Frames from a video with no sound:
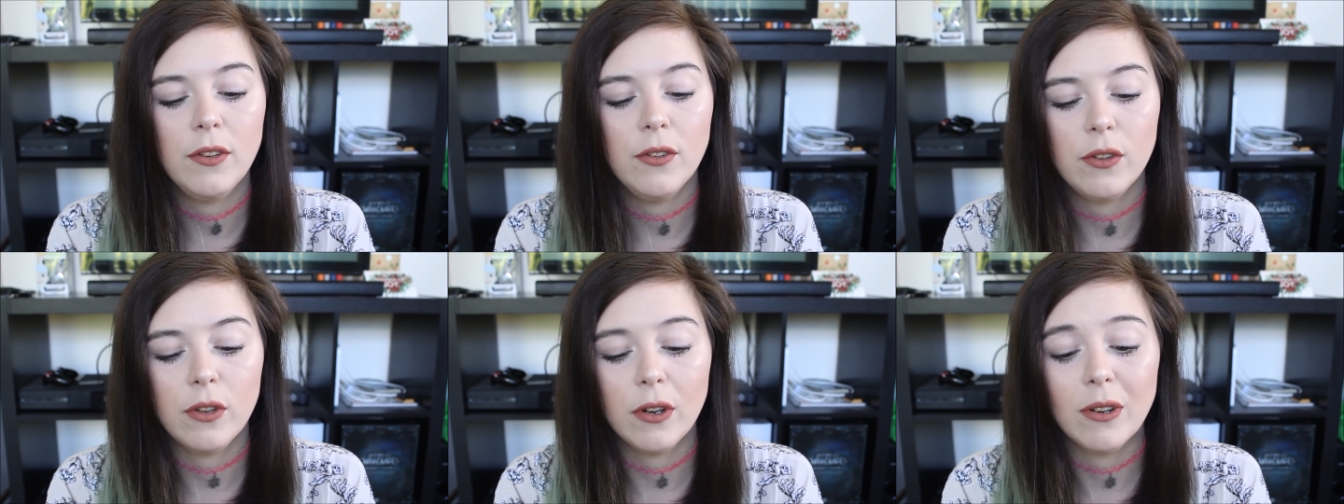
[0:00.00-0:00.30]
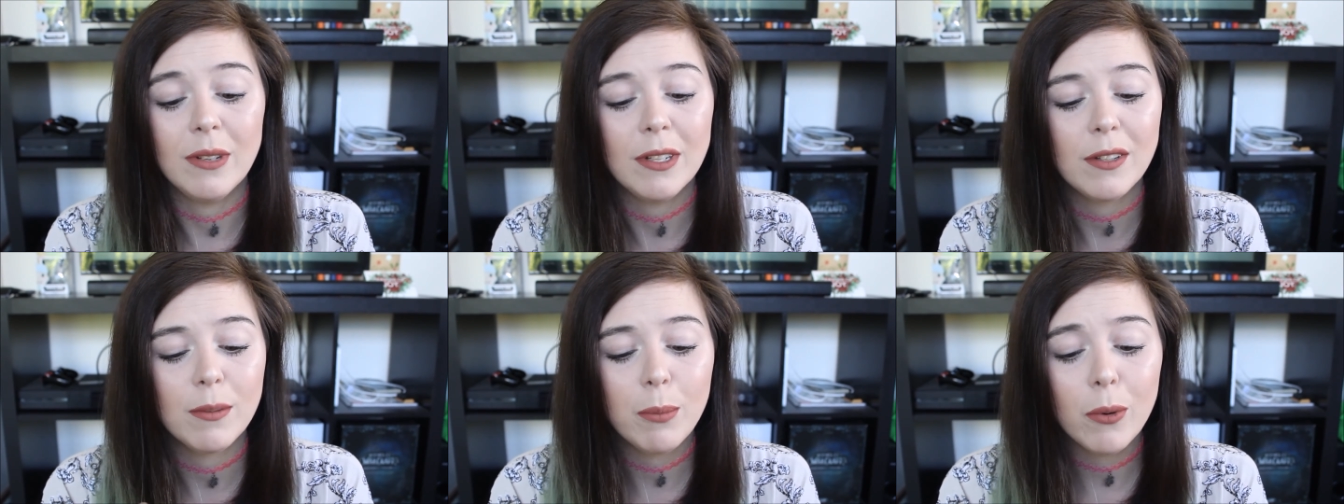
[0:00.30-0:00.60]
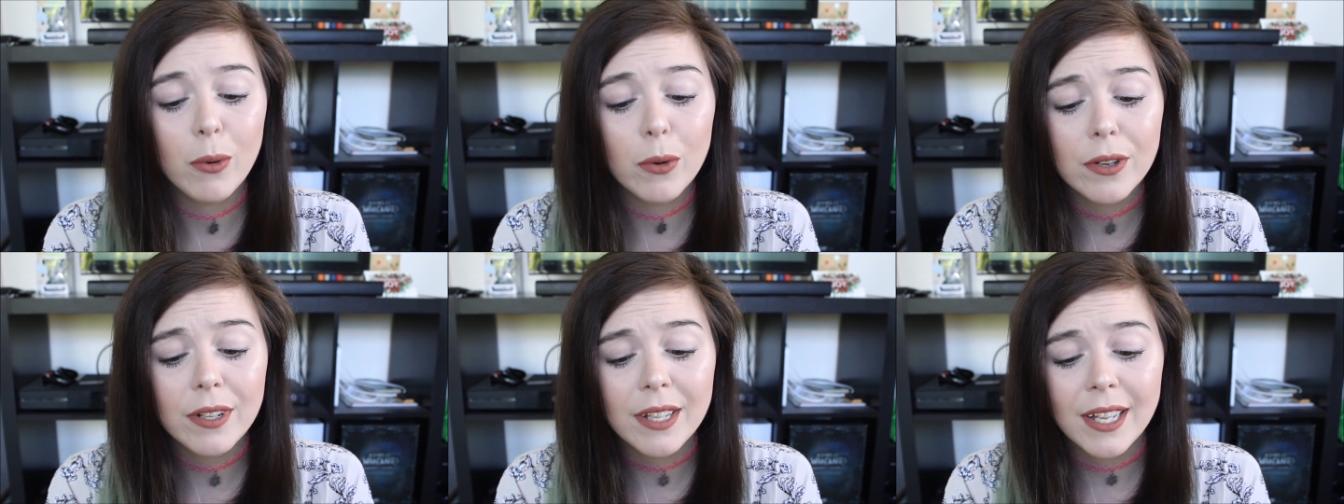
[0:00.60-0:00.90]
so it's
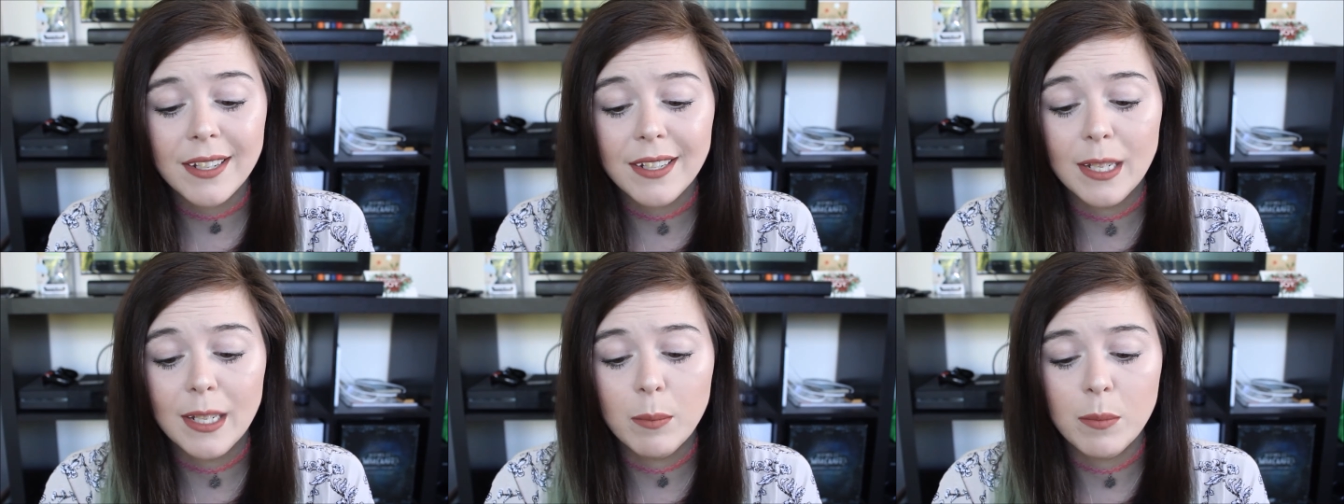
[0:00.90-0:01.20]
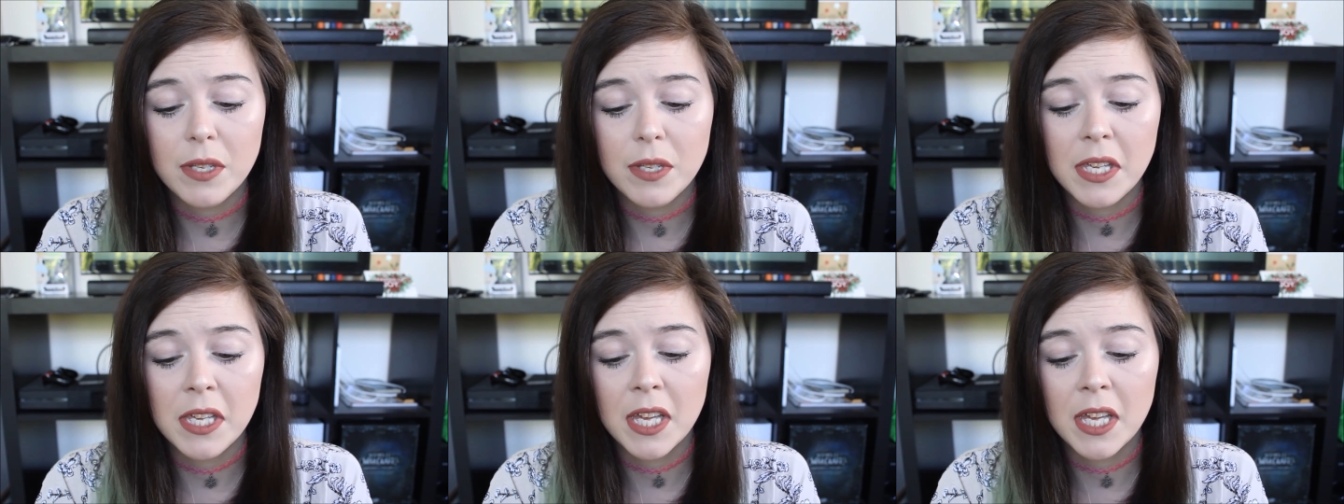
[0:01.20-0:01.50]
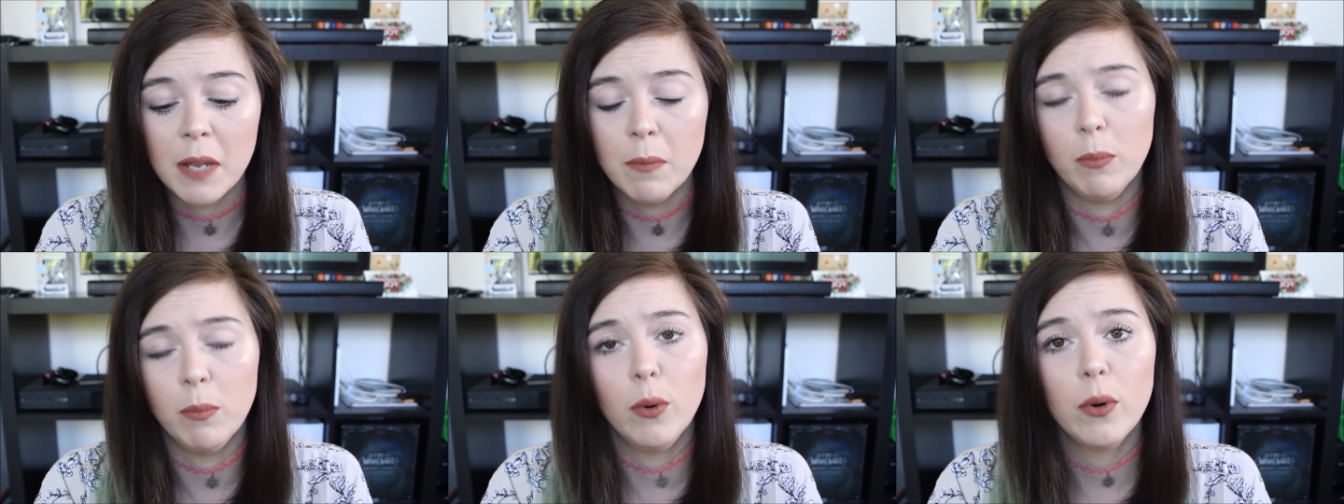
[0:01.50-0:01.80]
borderline empty
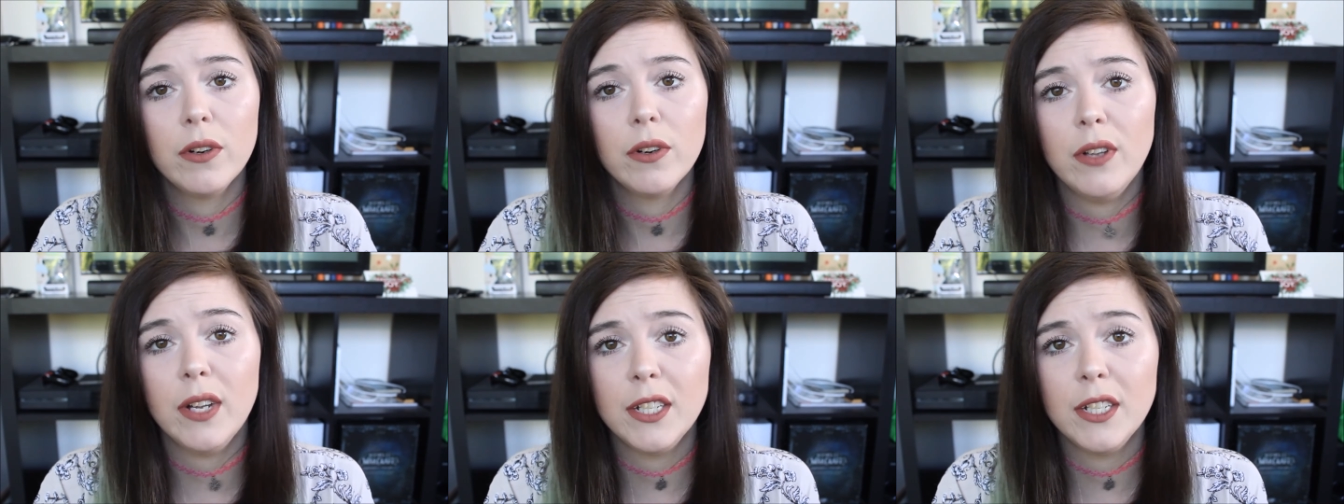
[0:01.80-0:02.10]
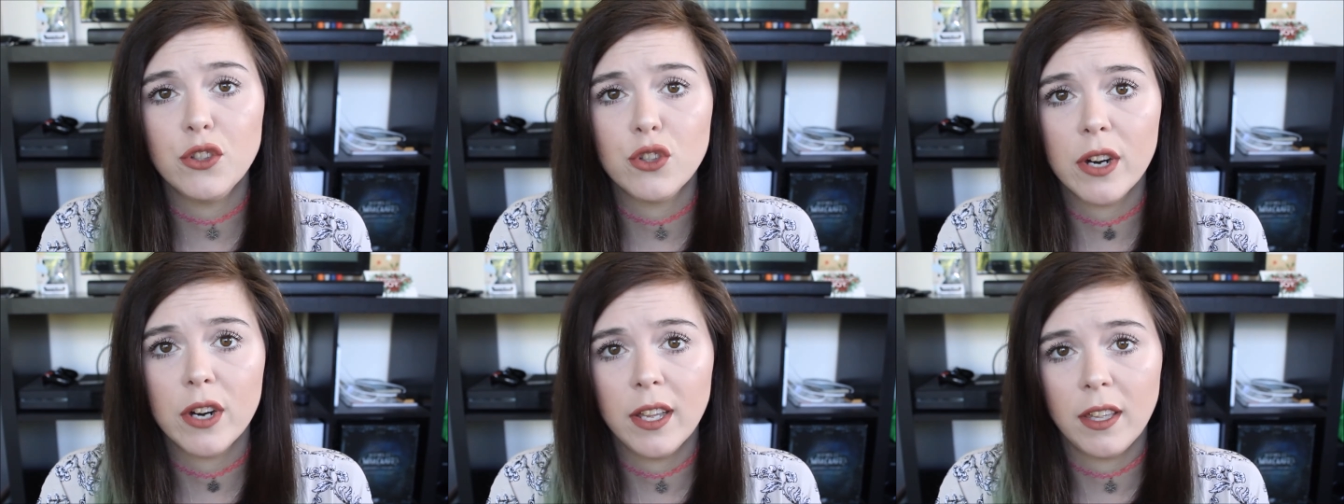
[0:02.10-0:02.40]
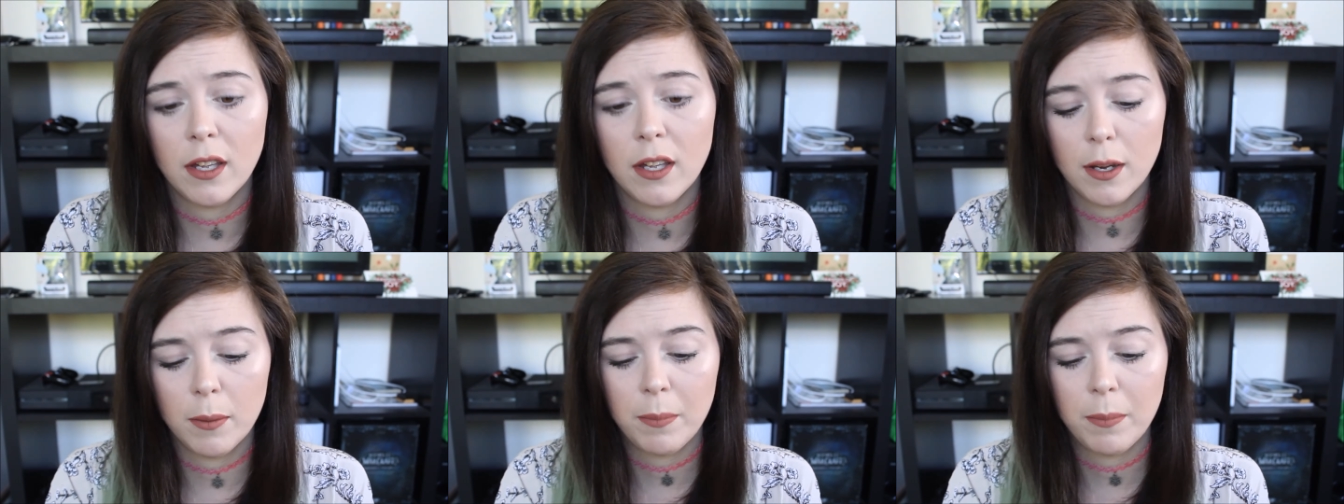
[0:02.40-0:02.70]
and borderline
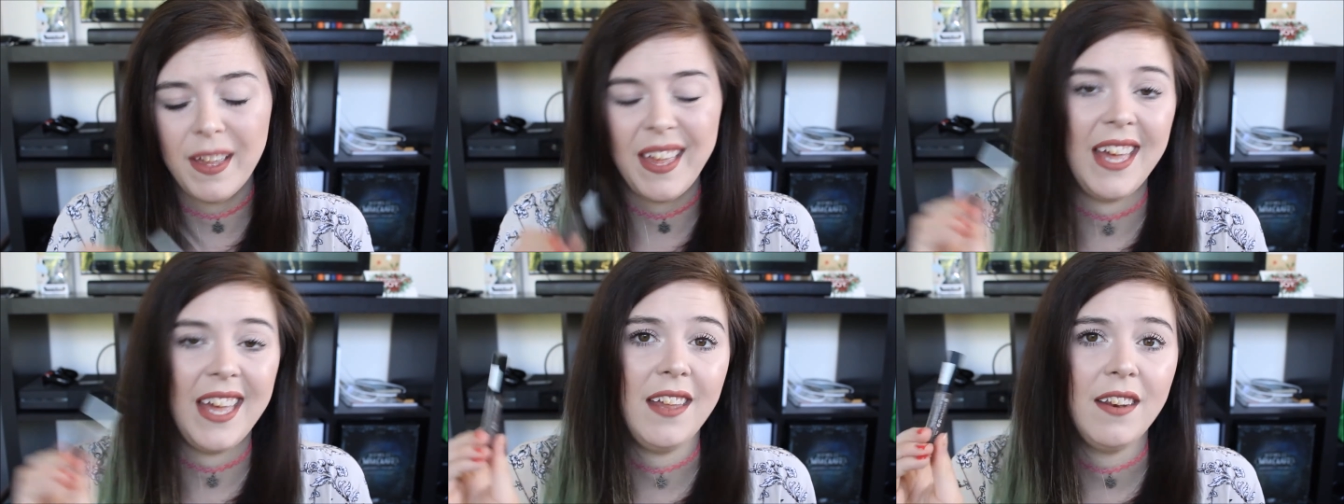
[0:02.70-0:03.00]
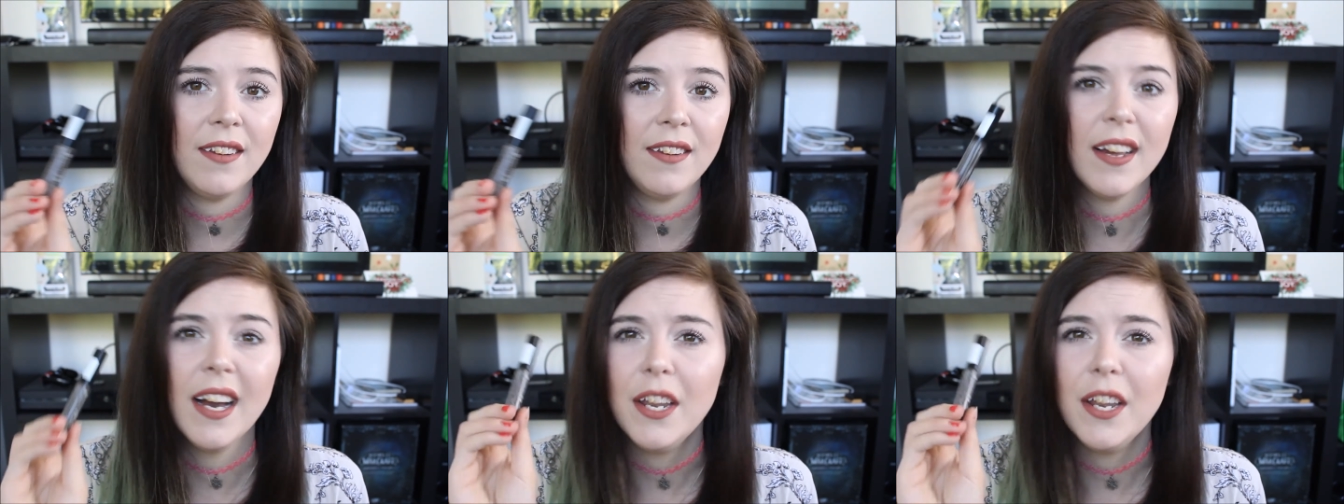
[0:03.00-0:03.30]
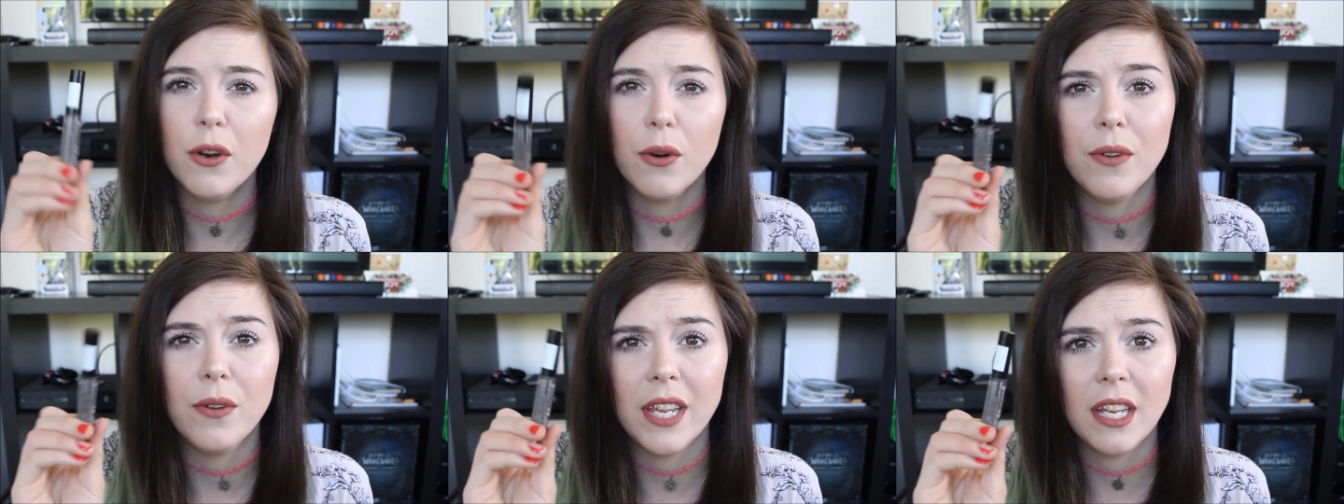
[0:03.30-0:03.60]
drying up, and I
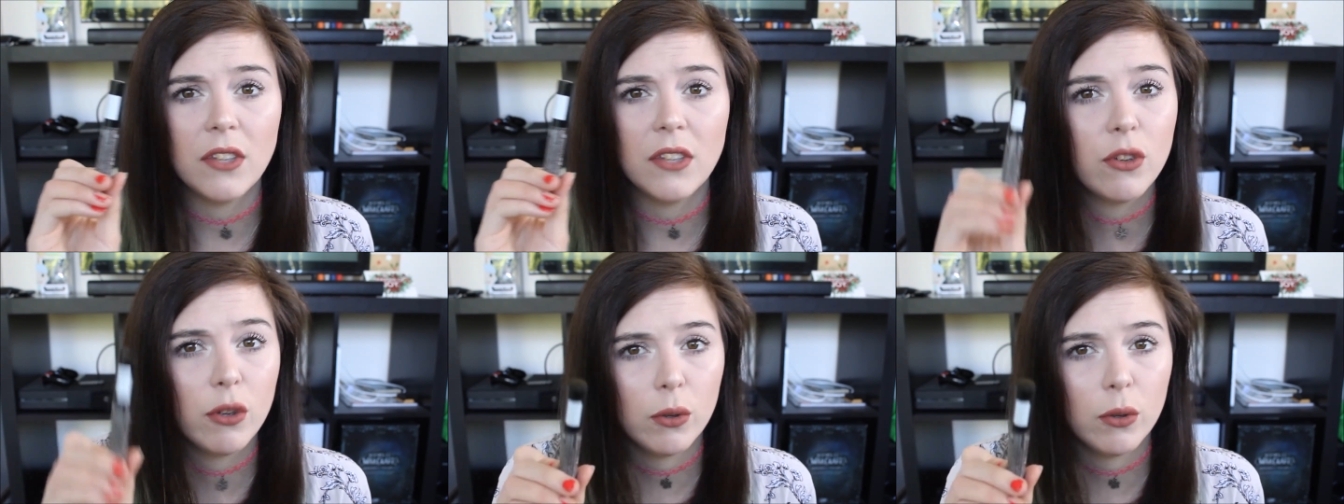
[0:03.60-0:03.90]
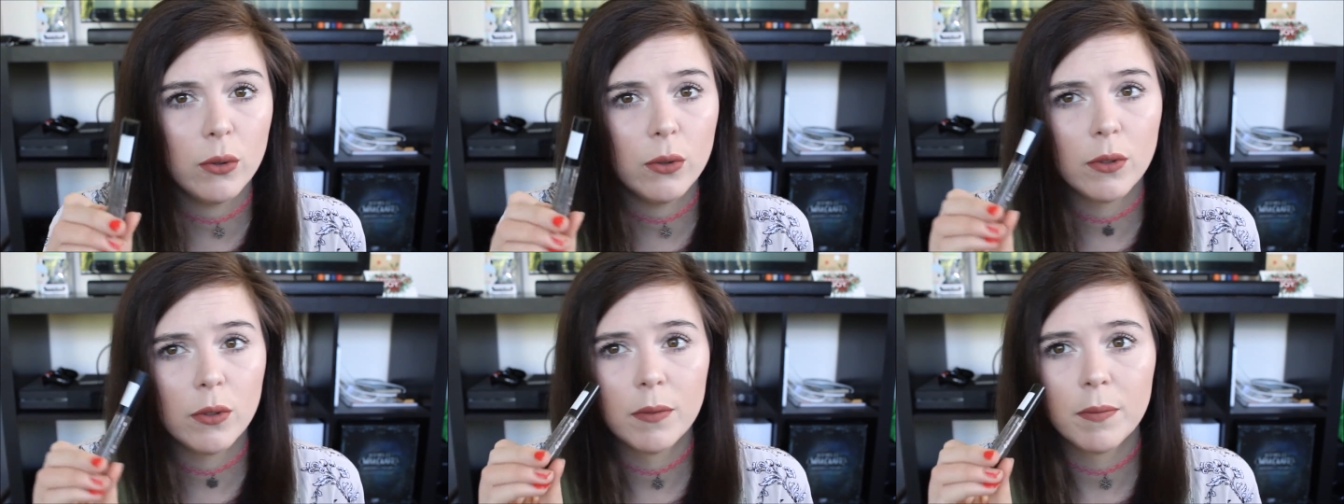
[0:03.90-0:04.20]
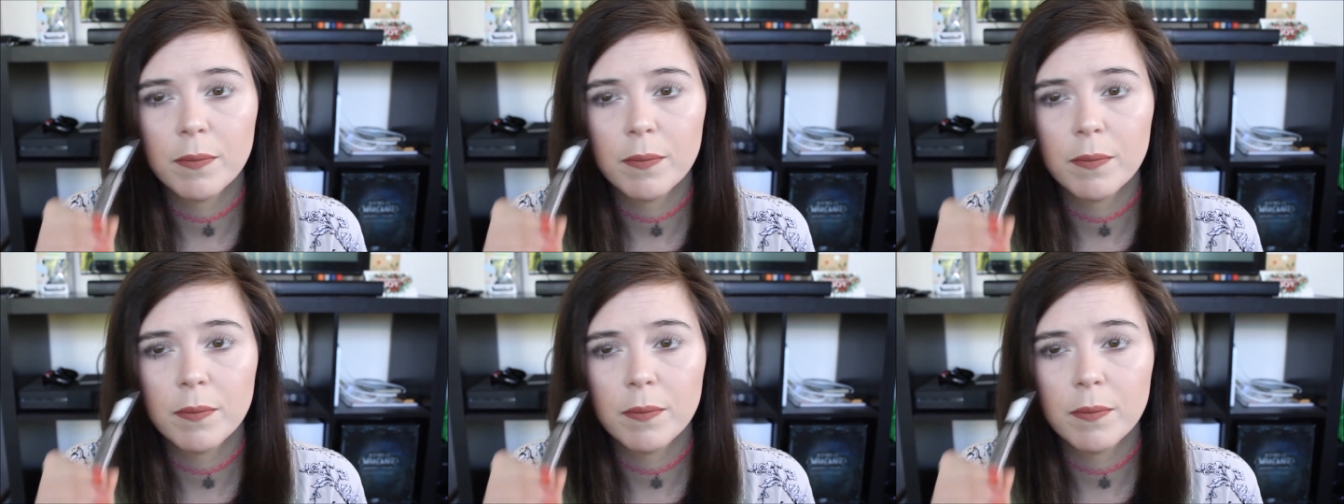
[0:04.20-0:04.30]
don't need to.